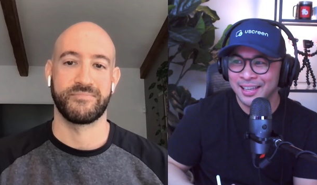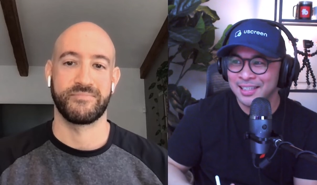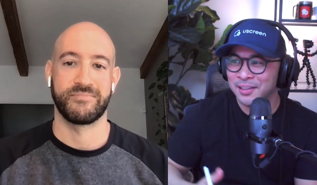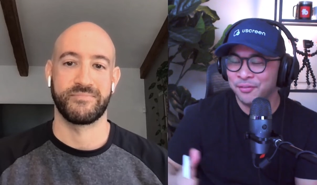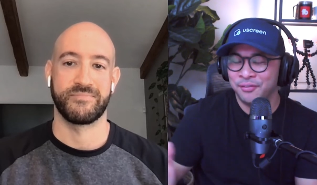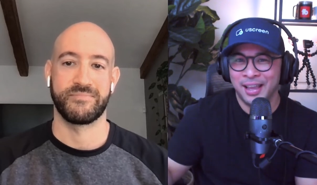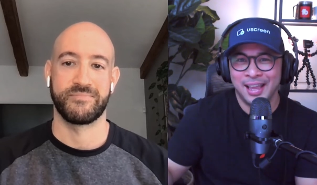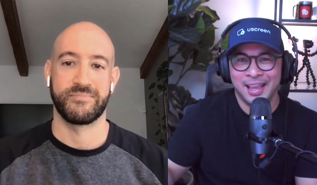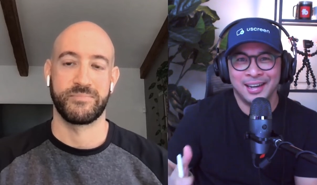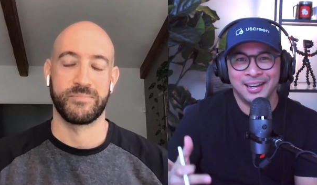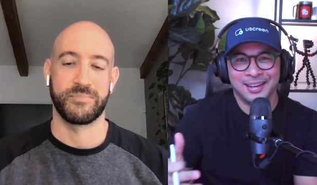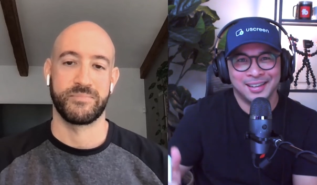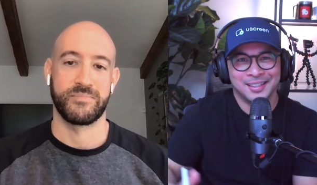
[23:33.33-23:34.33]
Speaker 1: is a
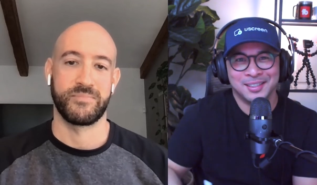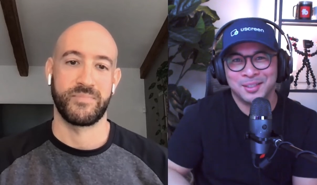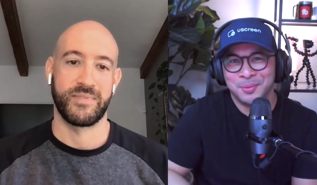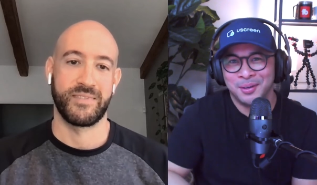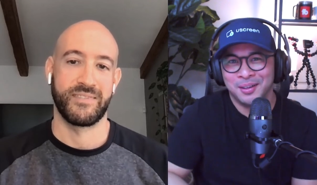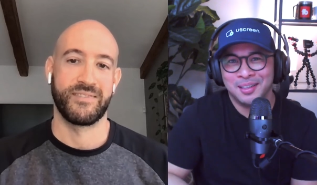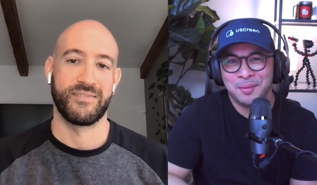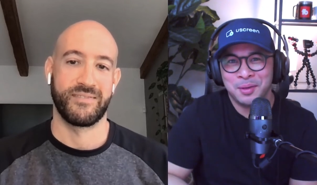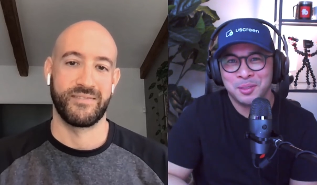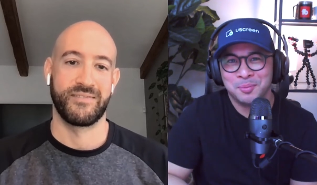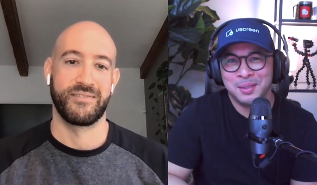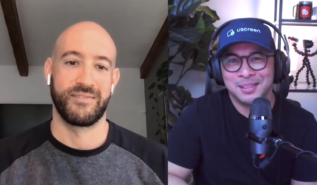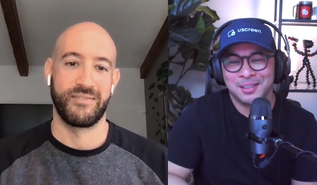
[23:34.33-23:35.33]
fan and a customer. That
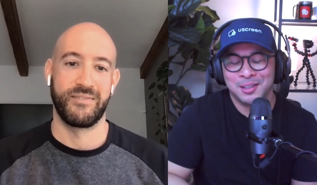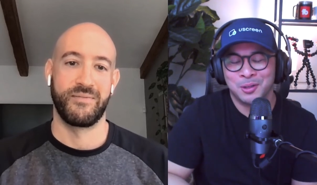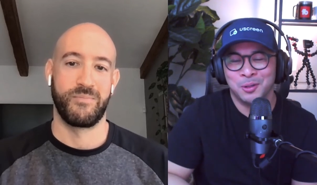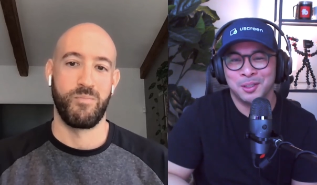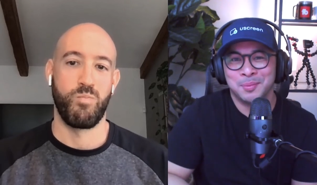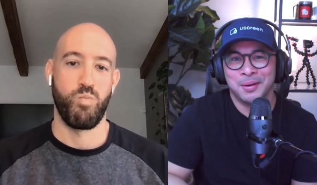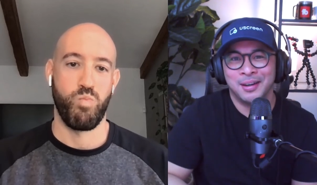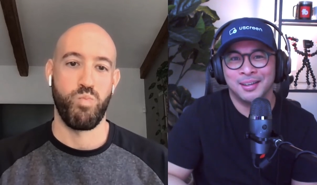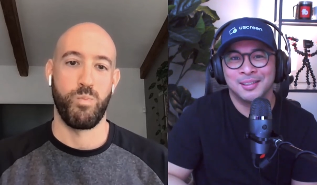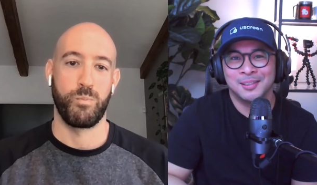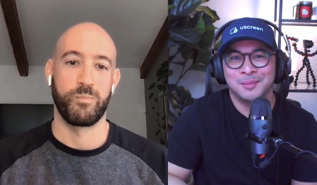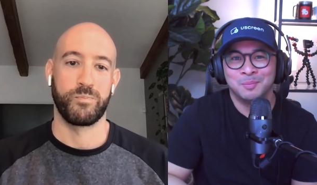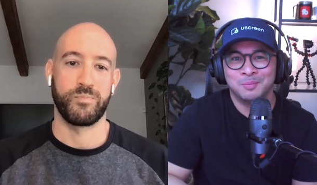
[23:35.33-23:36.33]
must be such a cool
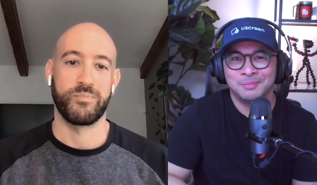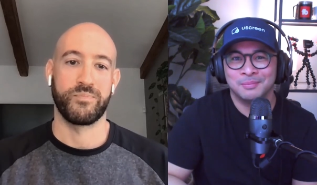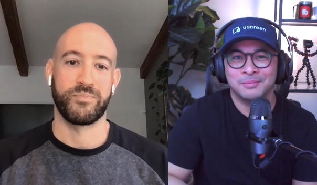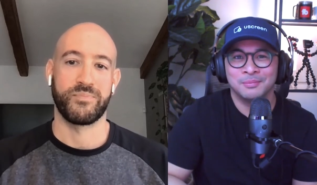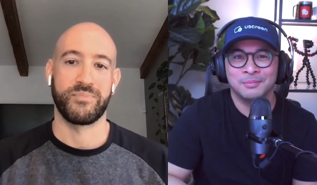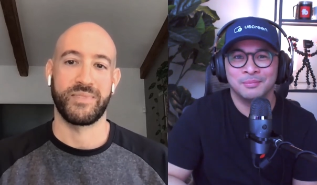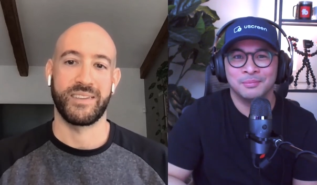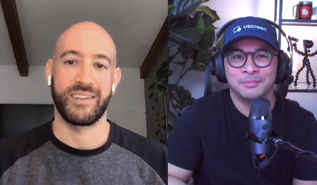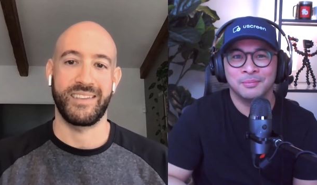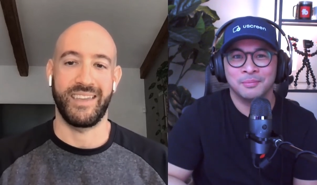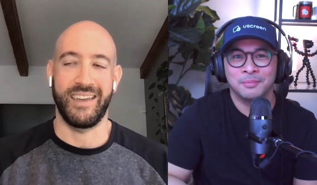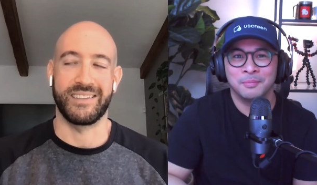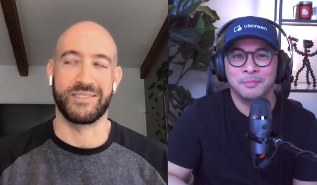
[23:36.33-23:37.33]
experience.
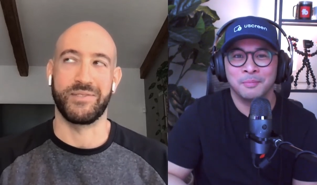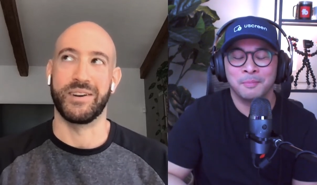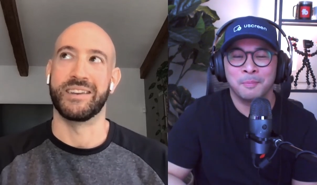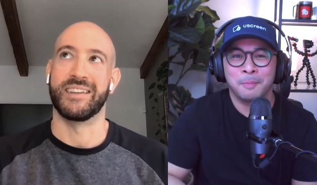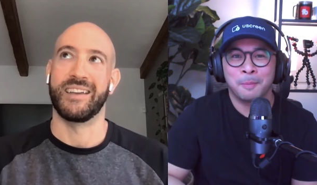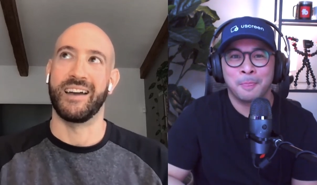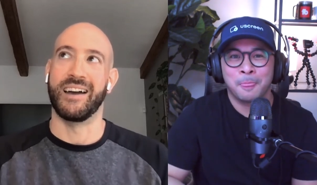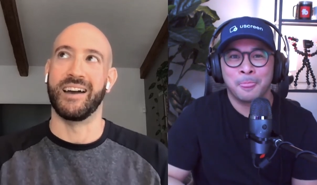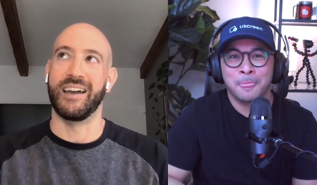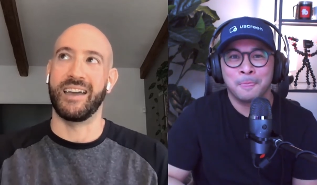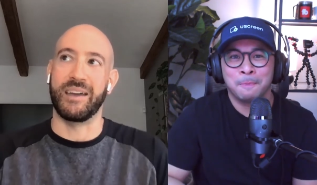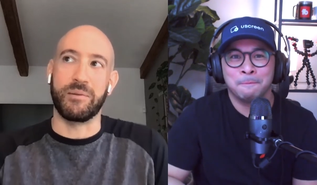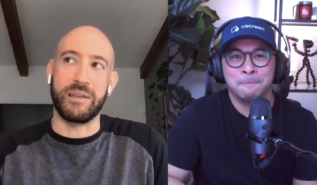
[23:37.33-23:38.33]
Speaker 2: Yeah, it's fun.
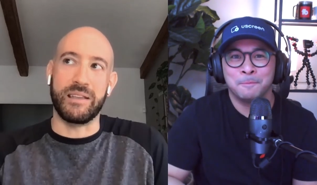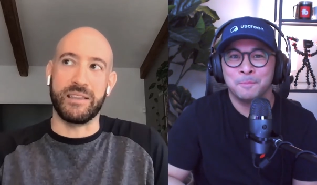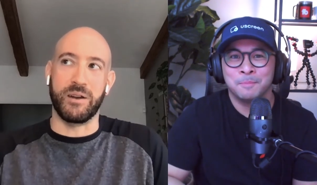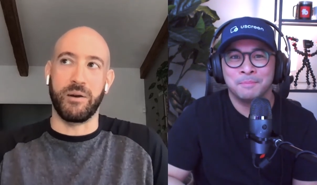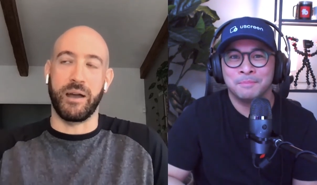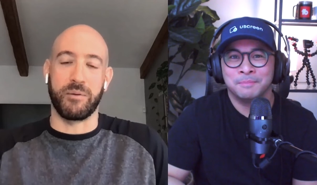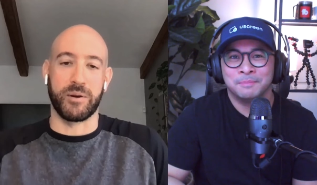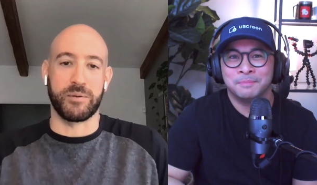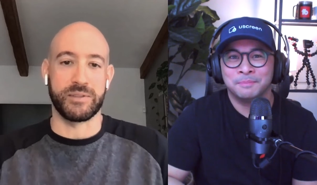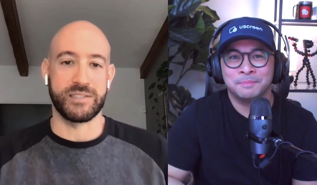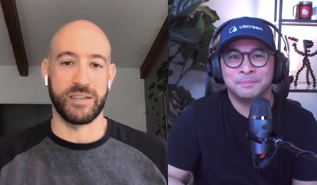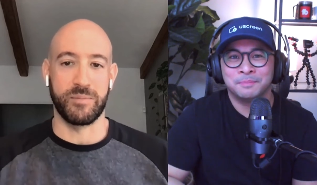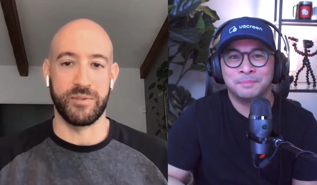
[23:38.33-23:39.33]
Uh, you know, I work
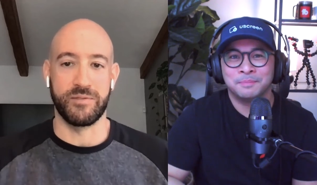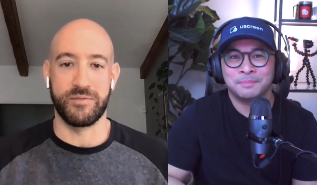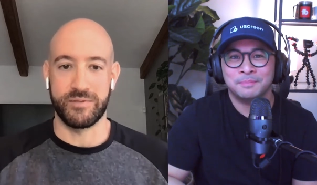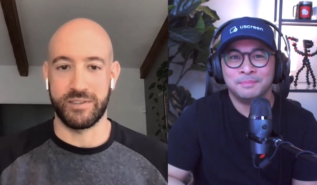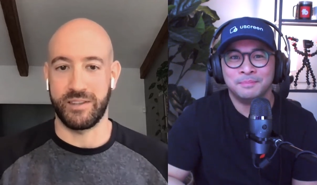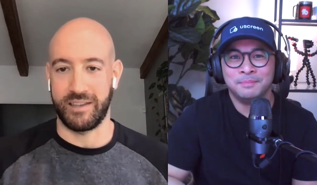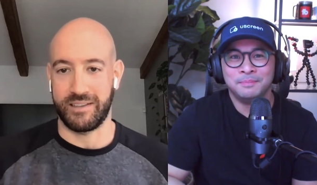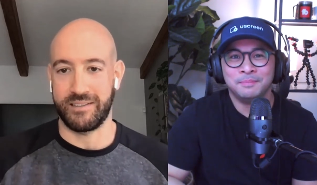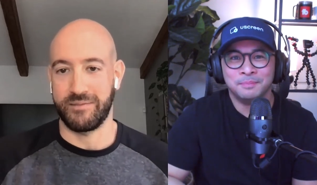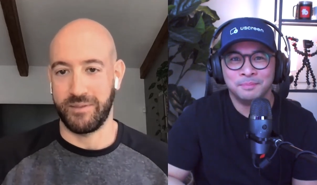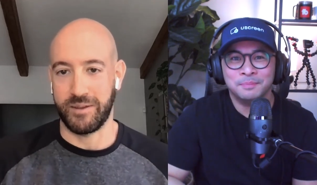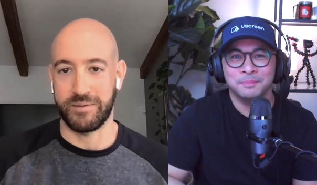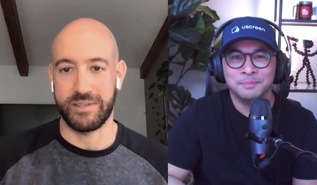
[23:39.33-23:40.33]
with some of like
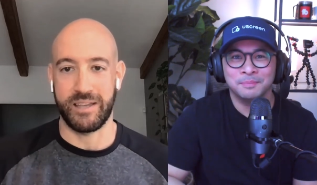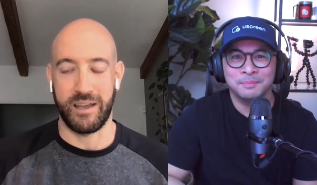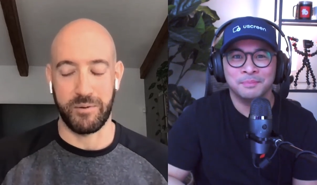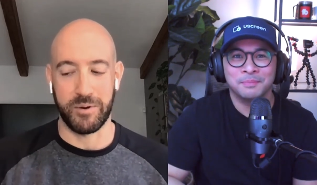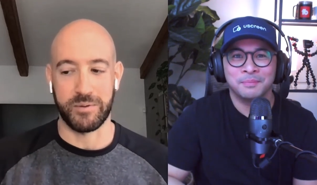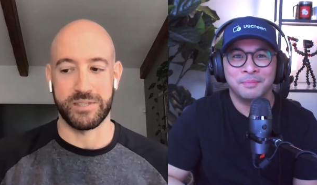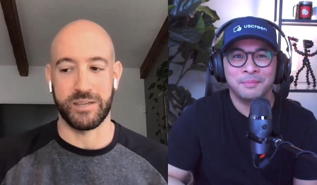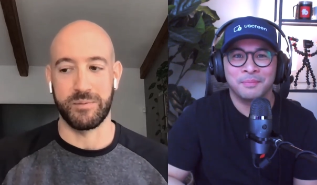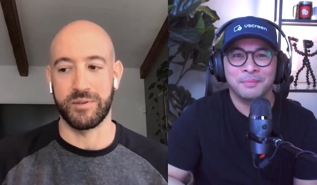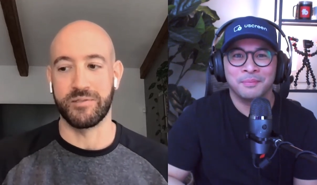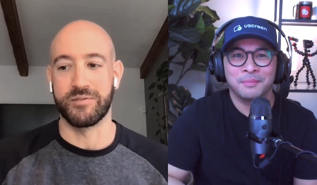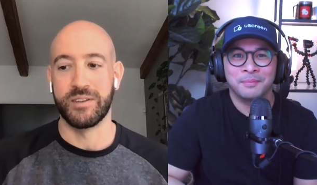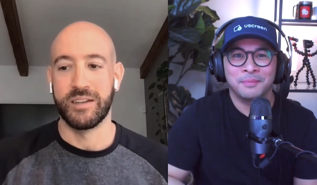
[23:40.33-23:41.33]
like we said, I work with some
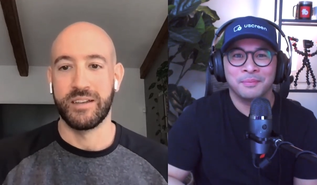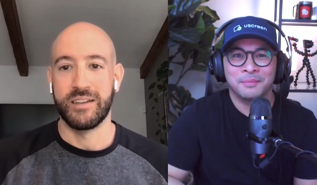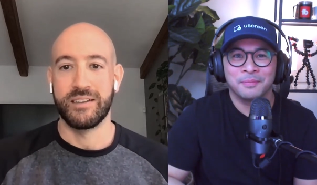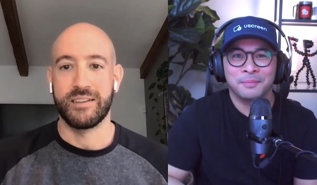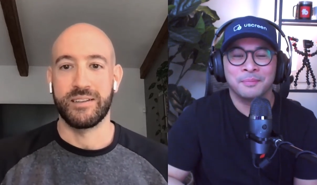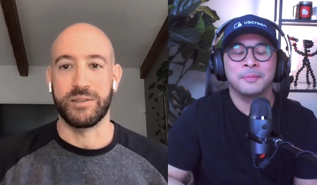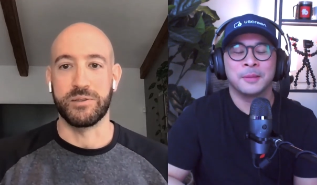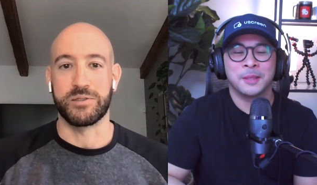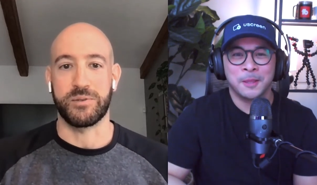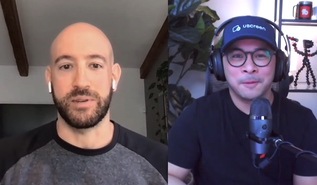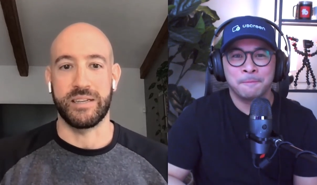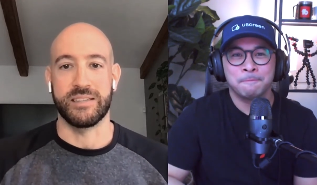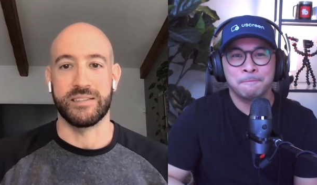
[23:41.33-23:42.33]
of
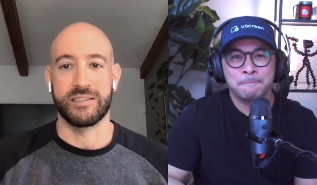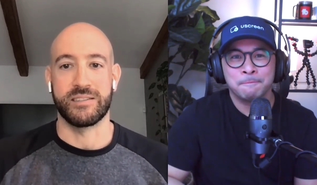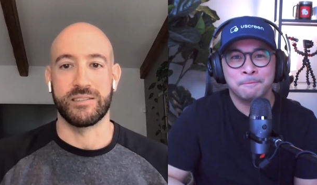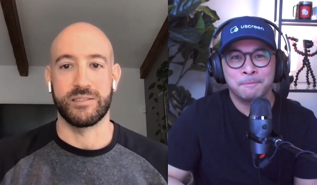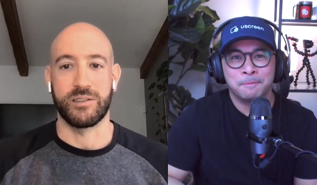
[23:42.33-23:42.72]
Uscreen's